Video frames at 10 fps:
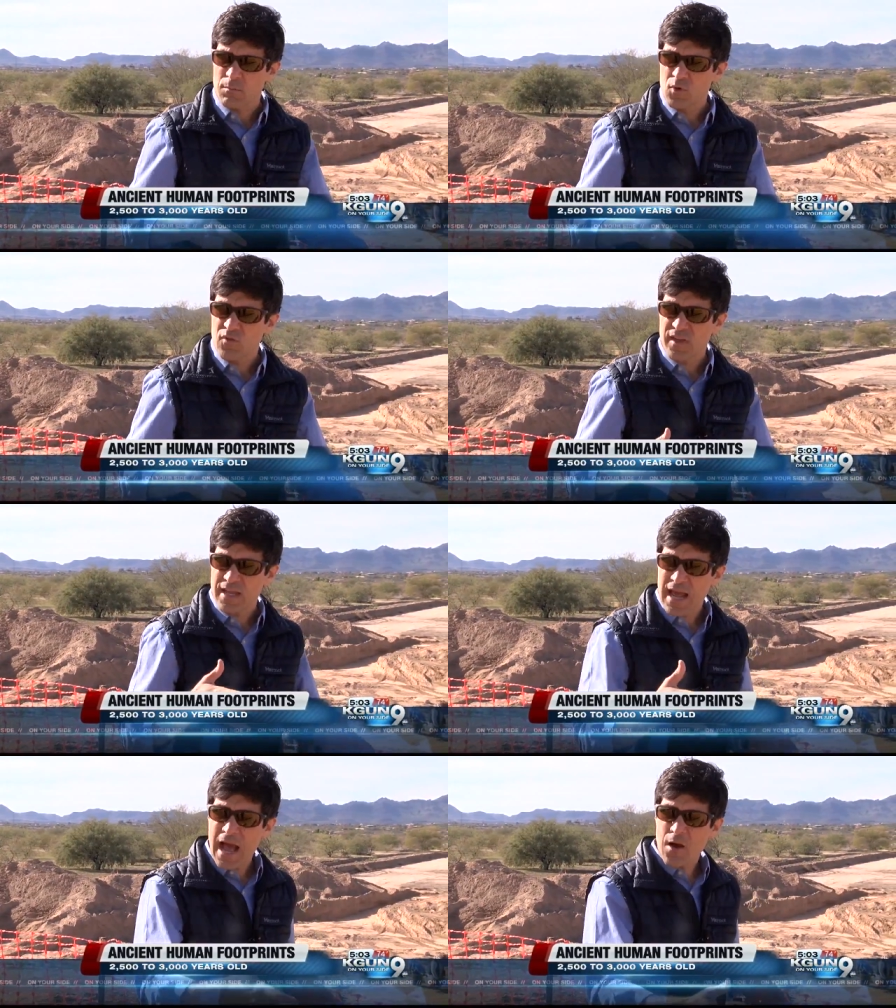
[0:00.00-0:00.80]

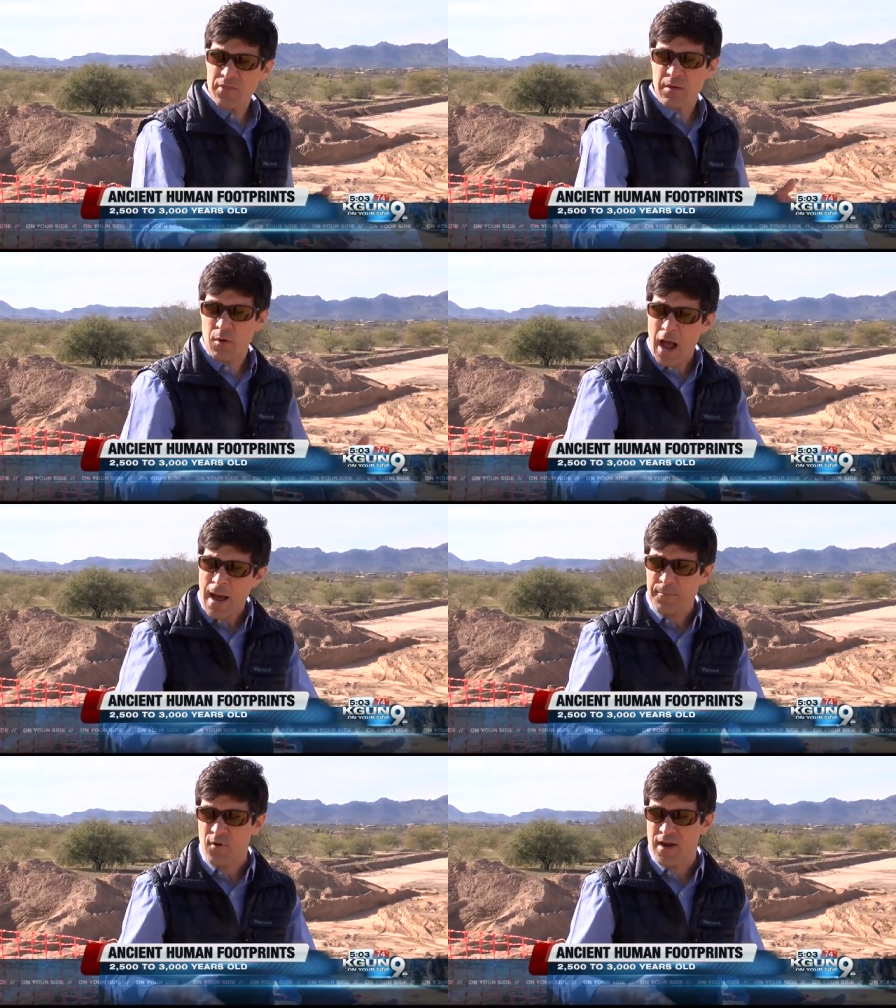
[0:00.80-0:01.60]
moving and how they were
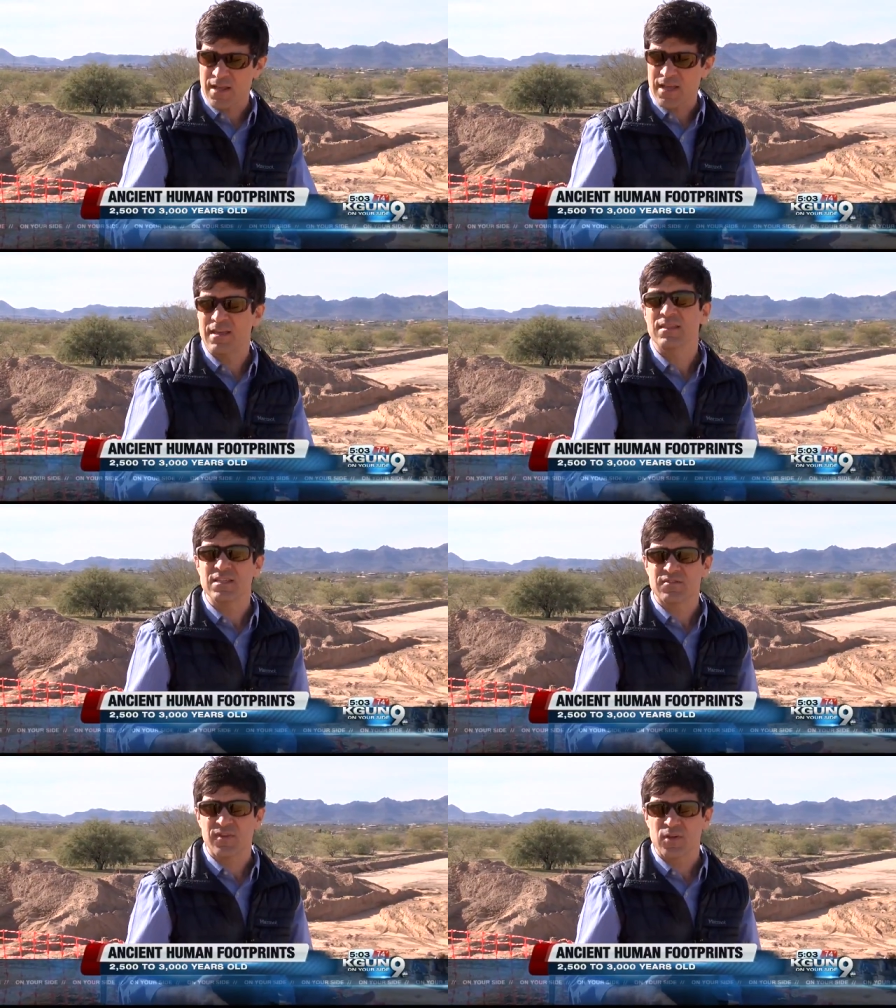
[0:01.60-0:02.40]
operating in
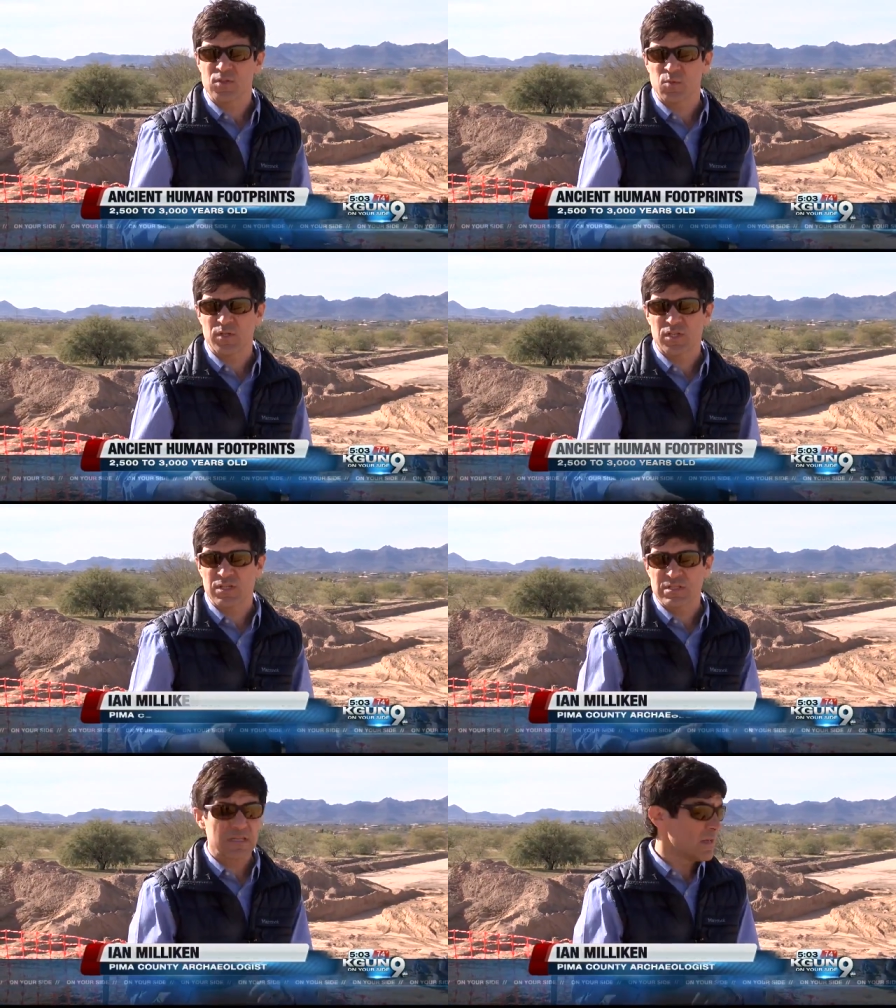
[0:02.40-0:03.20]
these fields, which
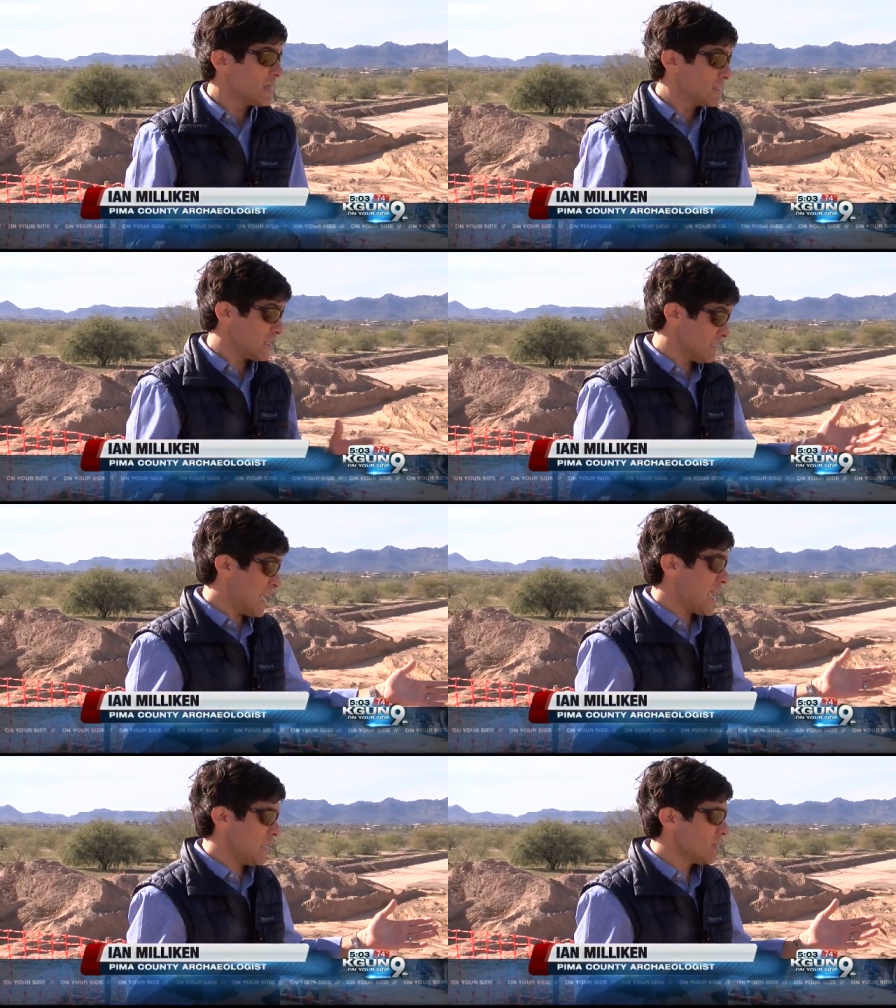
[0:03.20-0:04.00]
is to
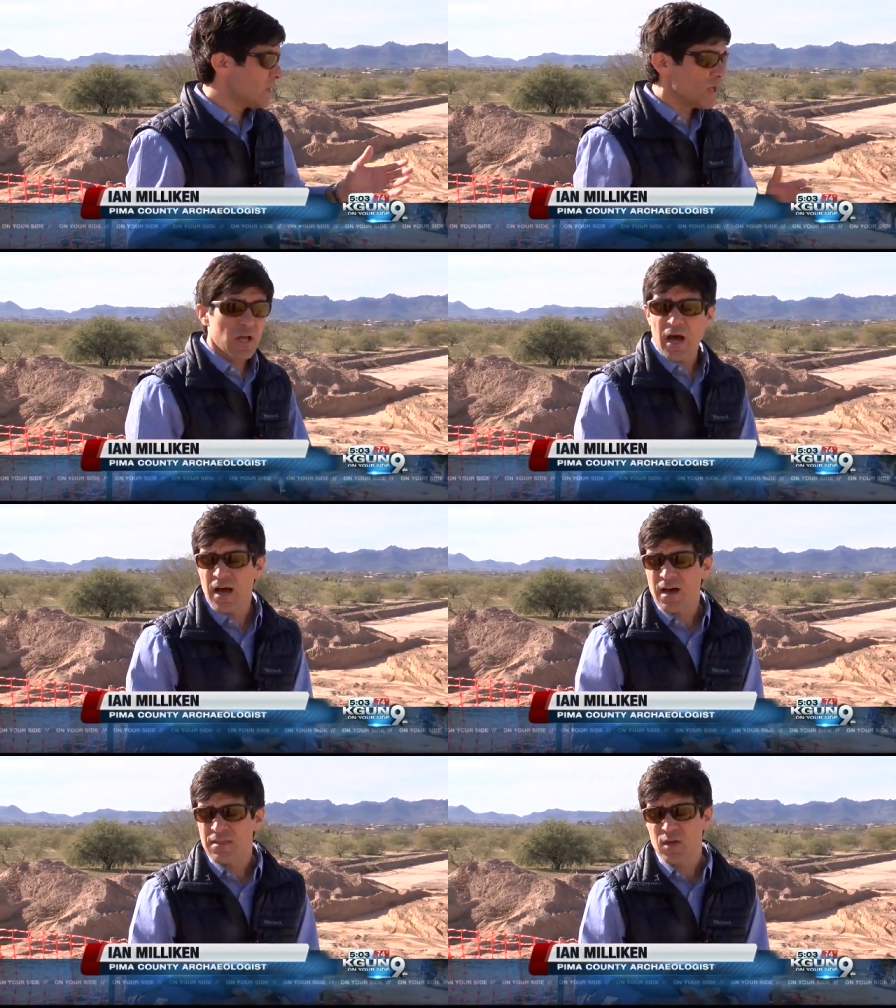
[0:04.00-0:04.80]
date
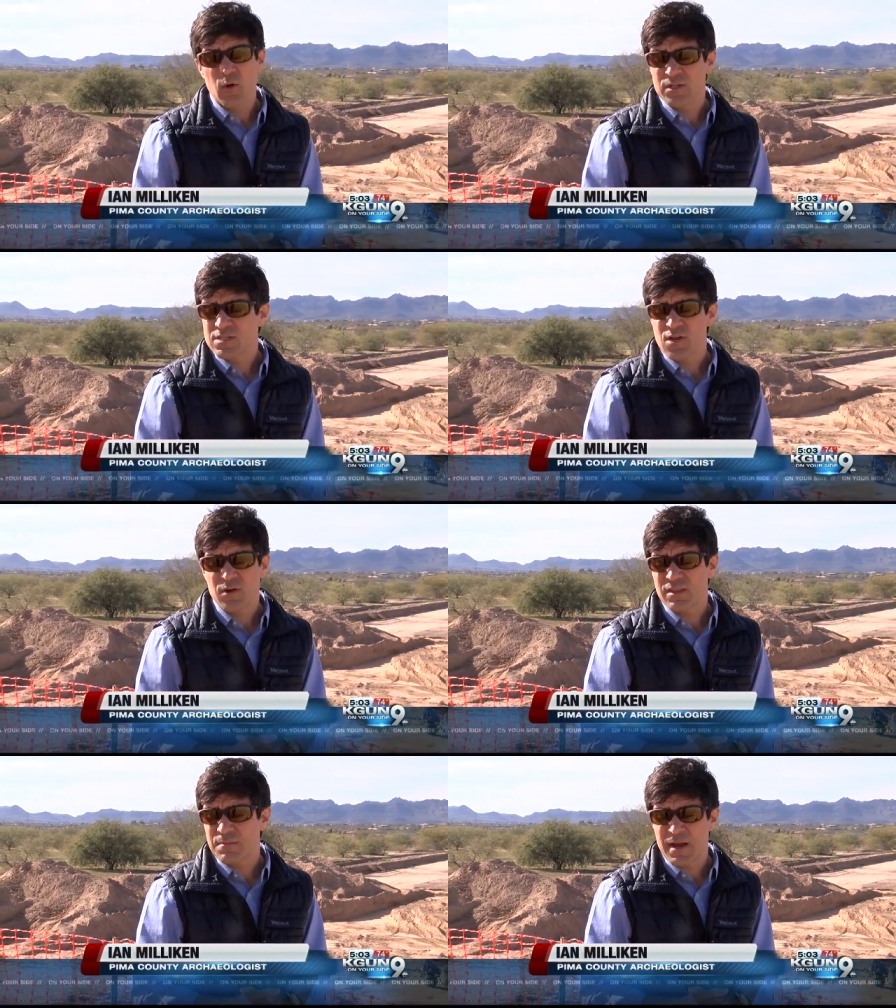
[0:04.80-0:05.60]
uh, the oldest
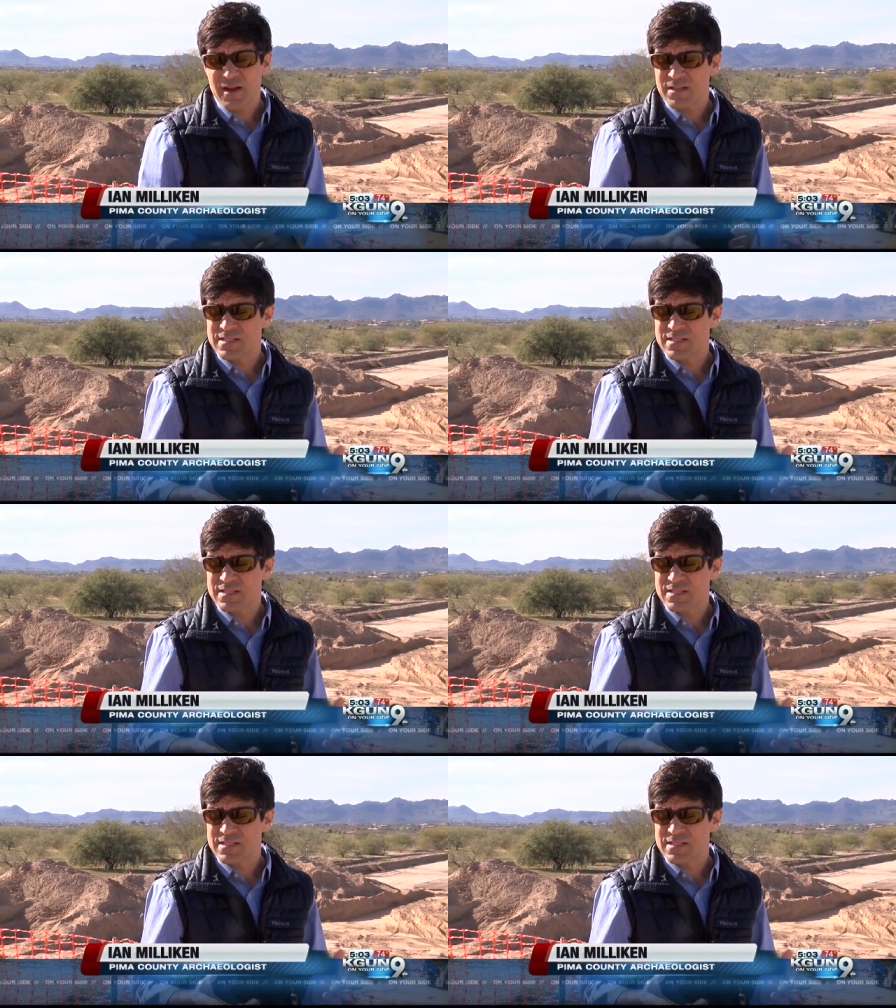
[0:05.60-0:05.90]
known in the American